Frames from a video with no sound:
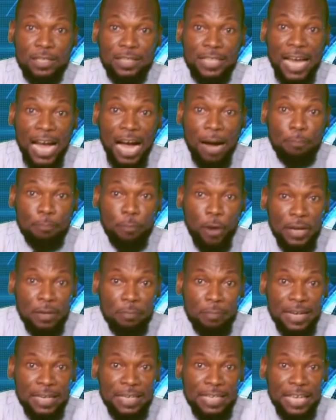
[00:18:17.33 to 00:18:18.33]
The
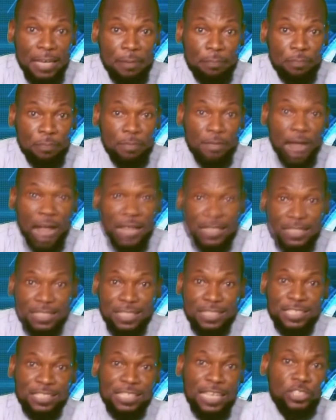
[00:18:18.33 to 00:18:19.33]
appointment came as
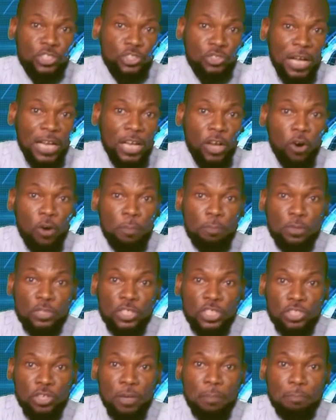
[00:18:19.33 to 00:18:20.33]
the Central
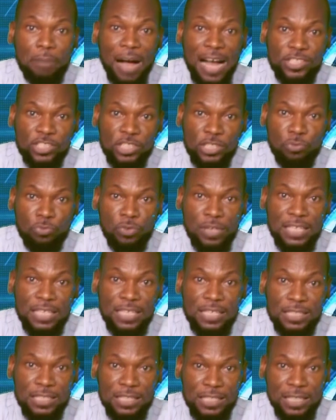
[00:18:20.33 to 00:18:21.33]
Opposition Party
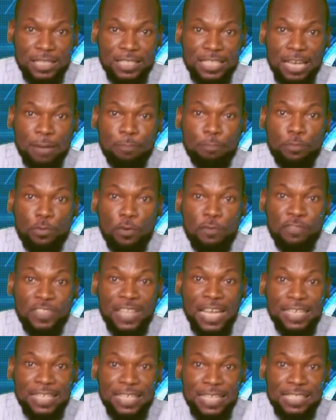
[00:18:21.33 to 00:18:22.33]
released the approved
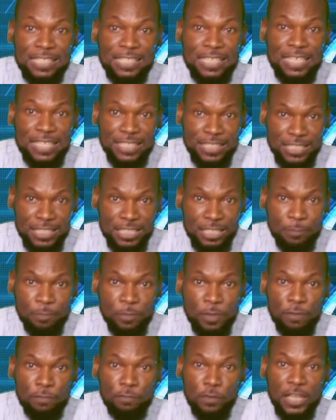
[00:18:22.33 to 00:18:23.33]
delegates list
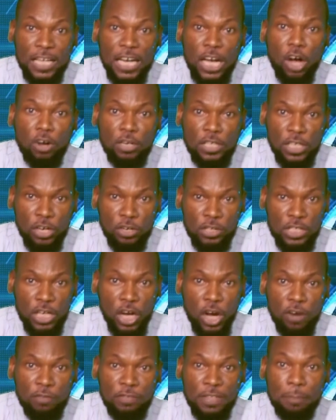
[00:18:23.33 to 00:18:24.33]
for the conduct
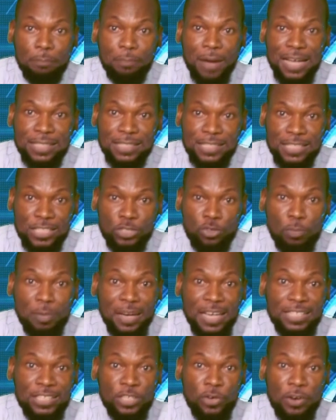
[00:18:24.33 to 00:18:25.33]
of the party's
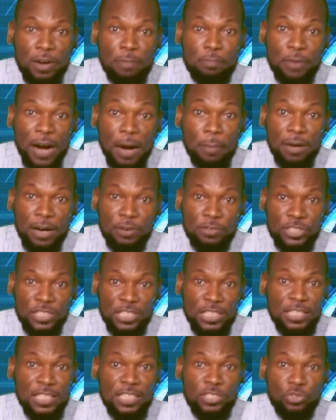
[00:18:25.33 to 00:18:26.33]
gubernatorial
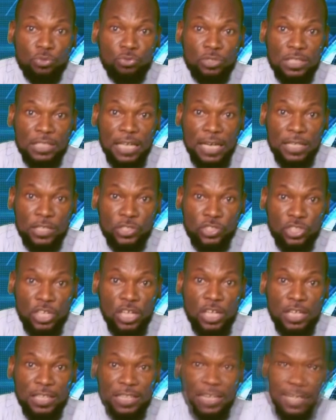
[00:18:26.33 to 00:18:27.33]
primaries in the 2 states.
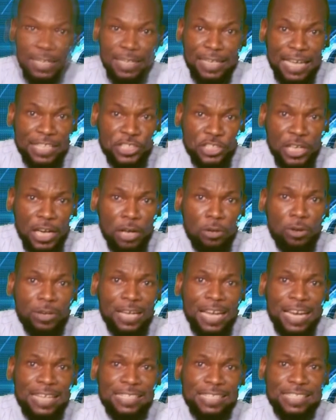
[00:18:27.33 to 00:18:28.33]
The National
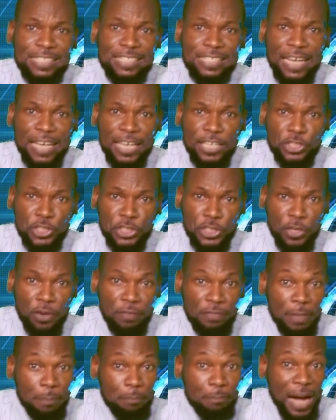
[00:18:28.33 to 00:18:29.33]
Organizing Secretary
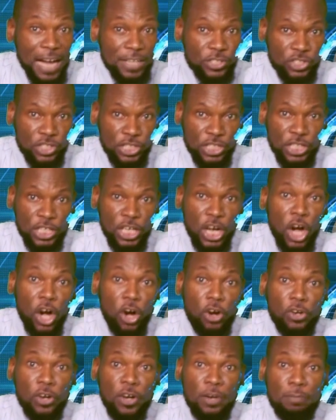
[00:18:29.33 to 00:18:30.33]
of the party,
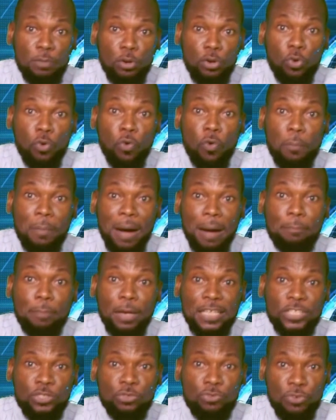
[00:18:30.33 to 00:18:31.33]
Honorable Umar
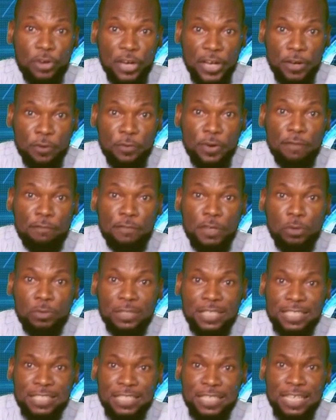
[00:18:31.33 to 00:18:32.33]
Bature,
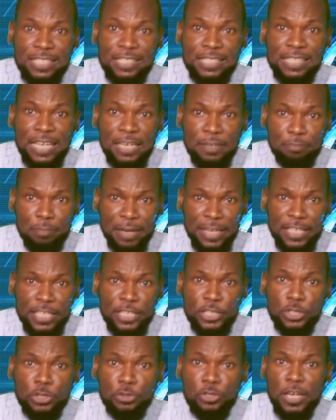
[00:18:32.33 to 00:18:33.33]
revealed this in a statement
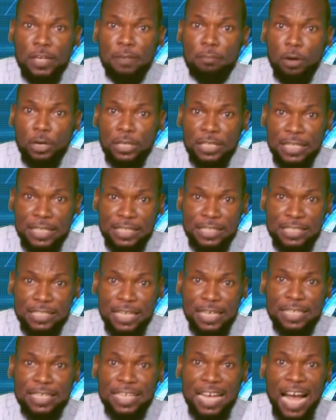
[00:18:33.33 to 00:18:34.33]
issued on Monday,
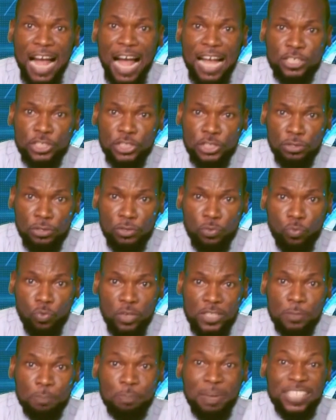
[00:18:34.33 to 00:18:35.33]
saying the action
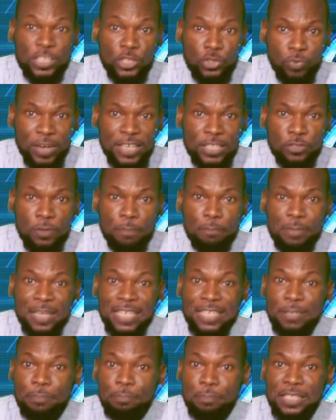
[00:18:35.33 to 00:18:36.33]
was pursuant to
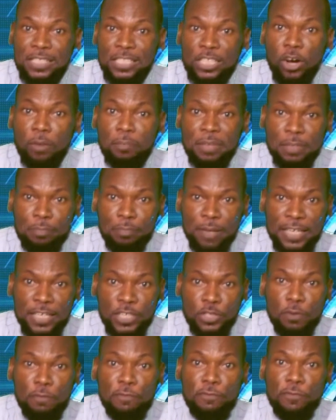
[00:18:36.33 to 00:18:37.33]
PDP's
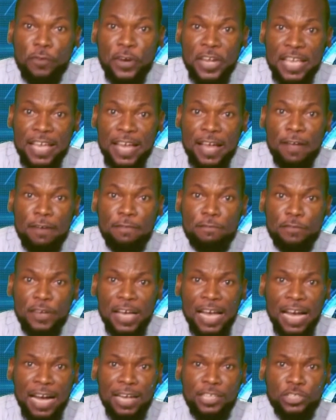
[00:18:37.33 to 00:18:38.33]
commitment to free,
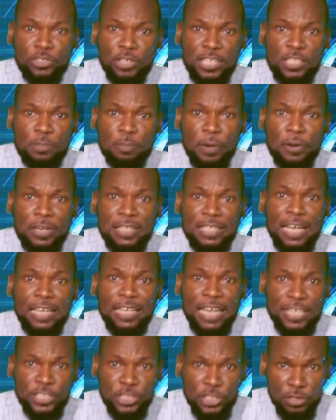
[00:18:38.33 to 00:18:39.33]
fair, and transparent
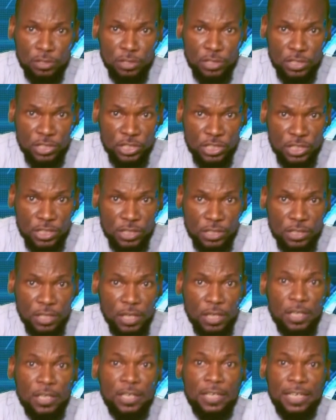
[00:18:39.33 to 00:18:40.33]
elections.
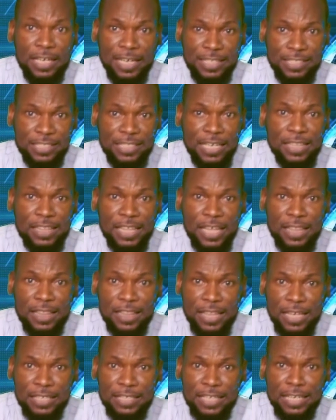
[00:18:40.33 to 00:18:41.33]
It
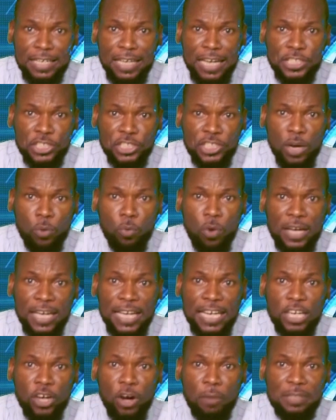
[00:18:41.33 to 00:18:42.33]
stated that the National
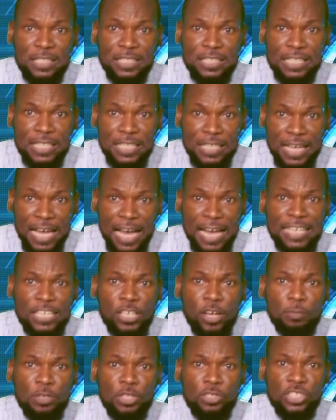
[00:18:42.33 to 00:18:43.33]
Working Committee,
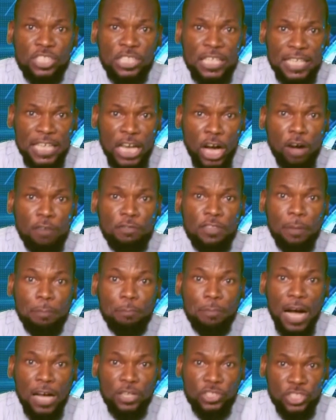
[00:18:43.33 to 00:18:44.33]
NWC, of the
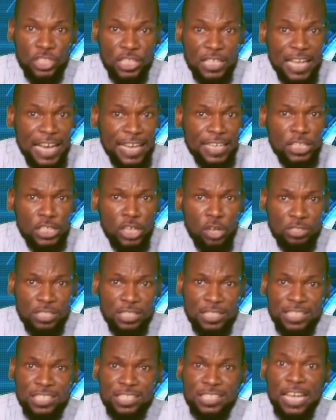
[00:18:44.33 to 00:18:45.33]
party
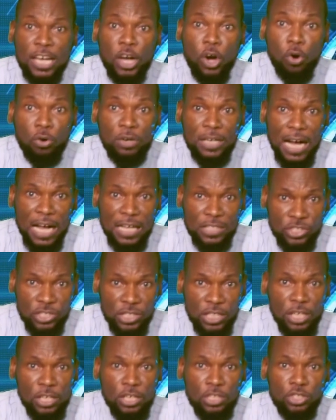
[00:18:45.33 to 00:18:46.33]
endorsed the
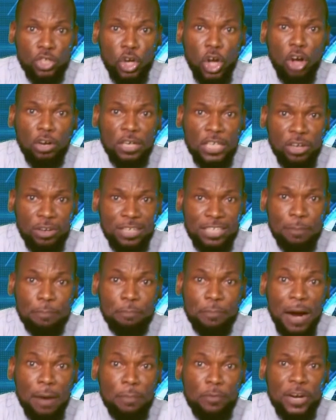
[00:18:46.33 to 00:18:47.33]
stakeholders to conduct the
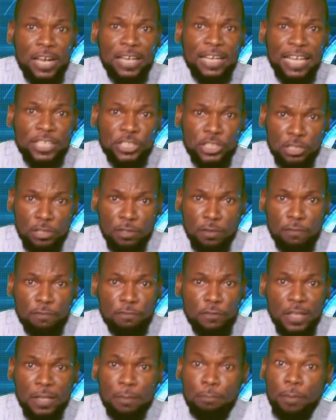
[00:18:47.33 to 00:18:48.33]
primary election
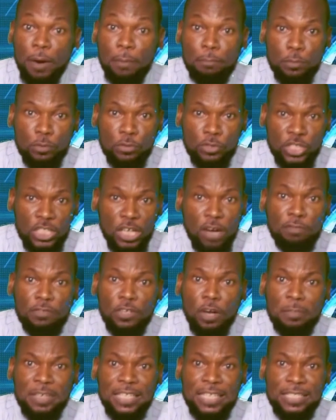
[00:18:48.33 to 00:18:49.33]
for the purpose of
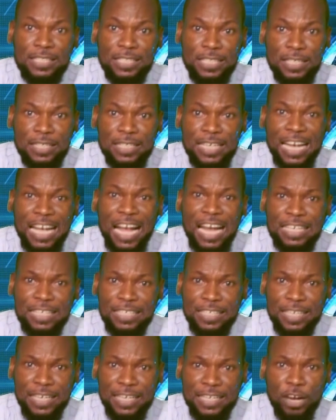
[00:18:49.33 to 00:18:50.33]
nominating the
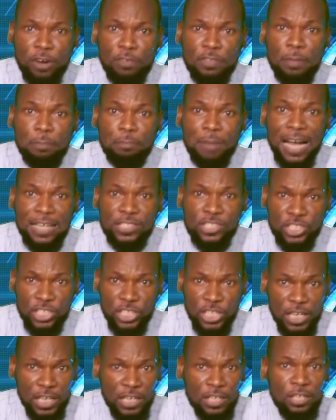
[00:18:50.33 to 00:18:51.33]
candidate of the
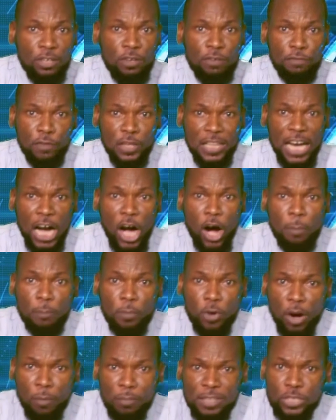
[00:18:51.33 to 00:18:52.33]
party for the
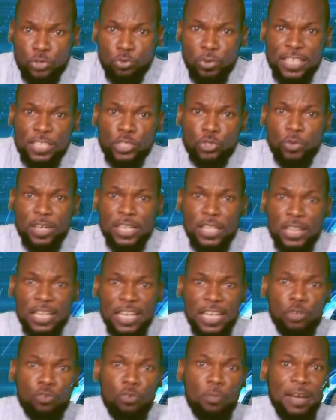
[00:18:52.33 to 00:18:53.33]
upcoming
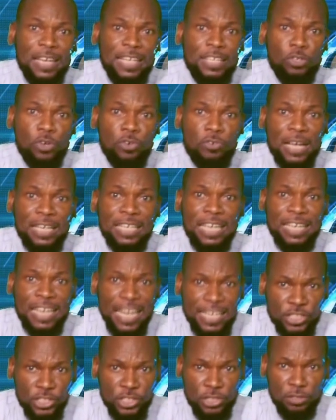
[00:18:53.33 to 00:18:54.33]
2023 gubernatorial
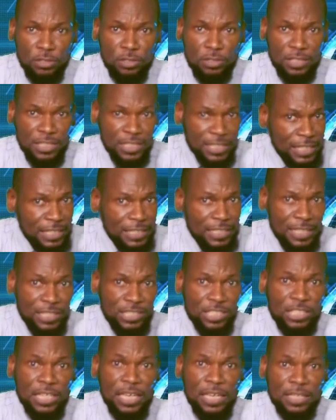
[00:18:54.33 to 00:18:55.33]
election in the
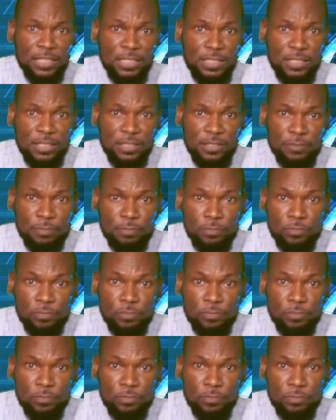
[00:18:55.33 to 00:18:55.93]
states.